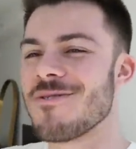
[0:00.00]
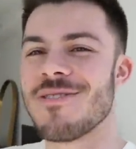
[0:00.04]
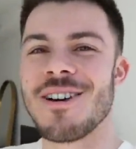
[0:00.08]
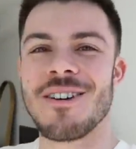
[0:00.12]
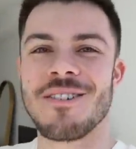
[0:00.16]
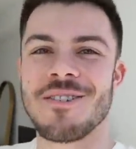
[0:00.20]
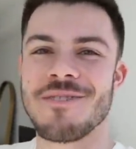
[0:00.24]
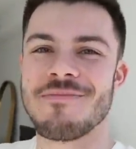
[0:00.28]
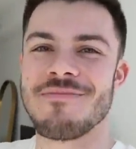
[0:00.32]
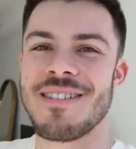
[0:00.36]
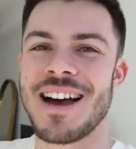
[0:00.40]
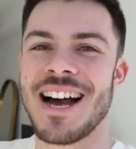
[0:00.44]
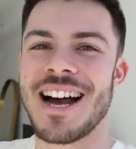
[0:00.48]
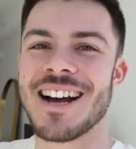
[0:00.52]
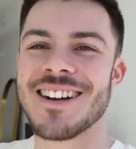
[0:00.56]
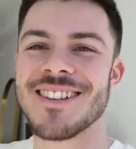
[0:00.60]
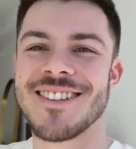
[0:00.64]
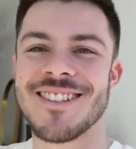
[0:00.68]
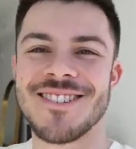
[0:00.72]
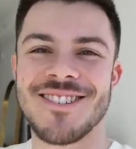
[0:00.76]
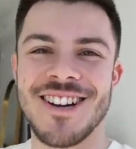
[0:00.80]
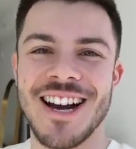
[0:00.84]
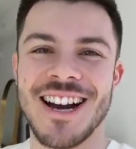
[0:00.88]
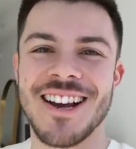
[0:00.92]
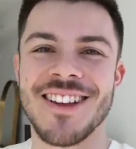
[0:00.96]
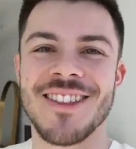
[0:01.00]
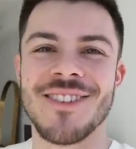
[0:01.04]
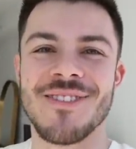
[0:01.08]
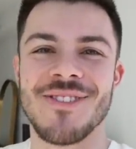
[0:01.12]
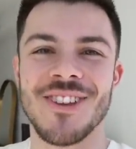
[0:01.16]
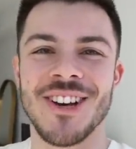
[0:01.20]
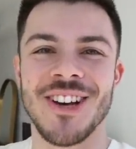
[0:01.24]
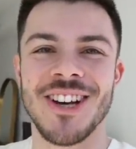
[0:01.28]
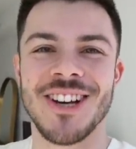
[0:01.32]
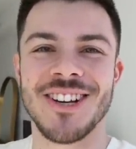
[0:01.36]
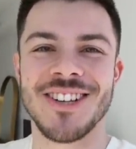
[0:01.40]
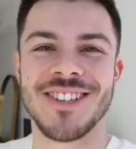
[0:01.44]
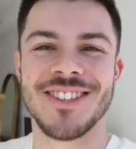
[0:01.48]
Welcome back to Jack in the
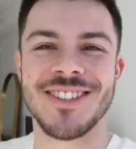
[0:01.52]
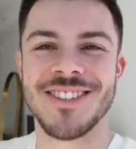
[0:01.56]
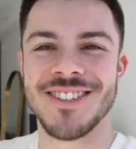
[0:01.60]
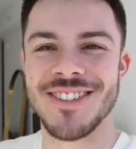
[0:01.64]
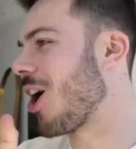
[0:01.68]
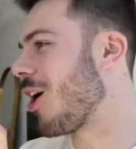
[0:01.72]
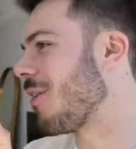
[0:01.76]
Books.